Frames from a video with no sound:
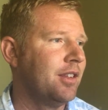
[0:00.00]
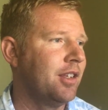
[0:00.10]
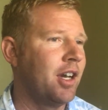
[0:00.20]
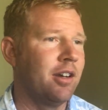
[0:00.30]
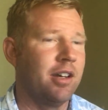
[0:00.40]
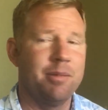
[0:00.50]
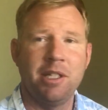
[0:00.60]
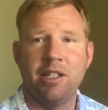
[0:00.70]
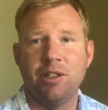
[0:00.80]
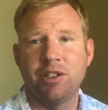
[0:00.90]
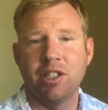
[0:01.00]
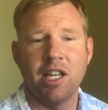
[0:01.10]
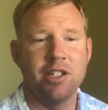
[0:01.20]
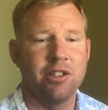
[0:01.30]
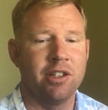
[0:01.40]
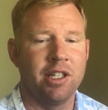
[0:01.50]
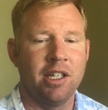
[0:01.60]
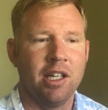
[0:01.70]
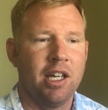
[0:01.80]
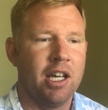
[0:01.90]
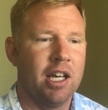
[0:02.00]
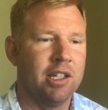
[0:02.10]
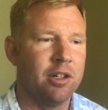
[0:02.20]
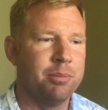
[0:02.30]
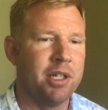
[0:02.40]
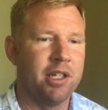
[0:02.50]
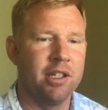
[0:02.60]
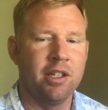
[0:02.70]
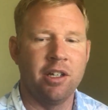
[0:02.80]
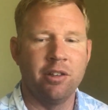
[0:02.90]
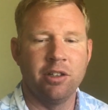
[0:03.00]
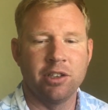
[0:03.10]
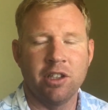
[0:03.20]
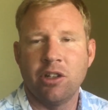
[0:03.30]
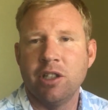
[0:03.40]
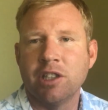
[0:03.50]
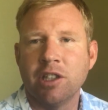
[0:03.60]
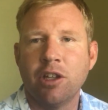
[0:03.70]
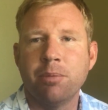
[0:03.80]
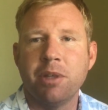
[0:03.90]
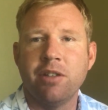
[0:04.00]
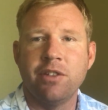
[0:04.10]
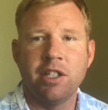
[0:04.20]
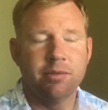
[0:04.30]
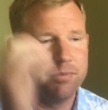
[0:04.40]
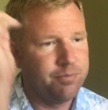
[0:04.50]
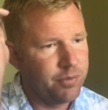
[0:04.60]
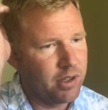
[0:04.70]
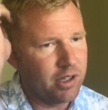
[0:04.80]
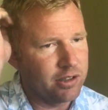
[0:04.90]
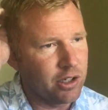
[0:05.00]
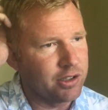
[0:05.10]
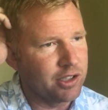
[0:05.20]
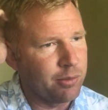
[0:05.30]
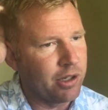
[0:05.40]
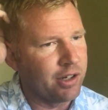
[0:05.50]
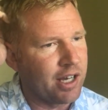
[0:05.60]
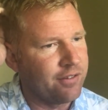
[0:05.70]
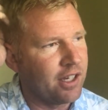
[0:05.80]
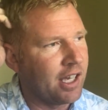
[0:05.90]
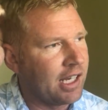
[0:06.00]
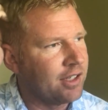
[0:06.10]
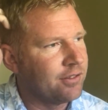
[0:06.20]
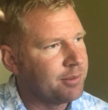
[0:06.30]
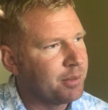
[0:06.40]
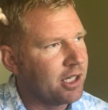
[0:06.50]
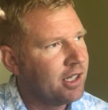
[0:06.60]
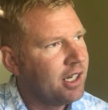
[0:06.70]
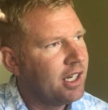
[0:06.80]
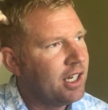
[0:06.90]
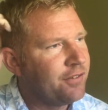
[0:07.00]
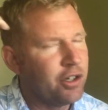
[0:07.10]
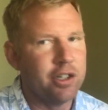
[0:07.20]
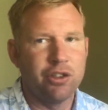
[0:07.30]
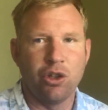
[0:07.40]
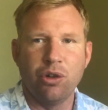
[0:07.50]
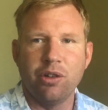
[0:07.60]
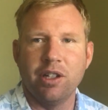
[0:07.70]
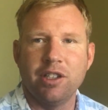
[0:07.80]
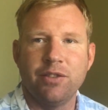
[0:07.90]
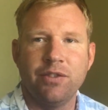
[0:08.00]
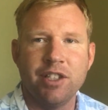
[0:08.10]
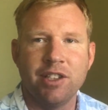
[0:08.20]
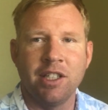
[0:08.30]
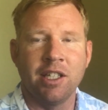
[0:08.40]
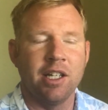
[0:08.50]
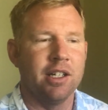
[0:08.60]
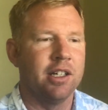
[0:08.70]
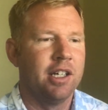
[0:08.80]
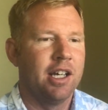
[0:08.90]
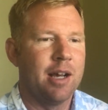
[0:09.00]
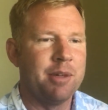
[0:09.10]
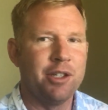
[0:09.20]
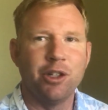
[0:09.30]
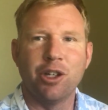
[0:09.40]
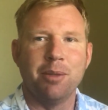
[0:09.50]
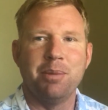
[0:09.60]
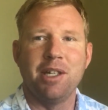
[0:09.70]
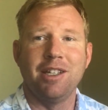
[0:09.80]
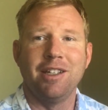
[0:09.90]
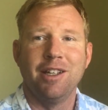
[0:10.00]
No, I mean, there's occasionally a little bit of, you know, there is a little bit of it. So, to say we don't have any of it, but... if you're a tourist visiting here, I mean, you're going to be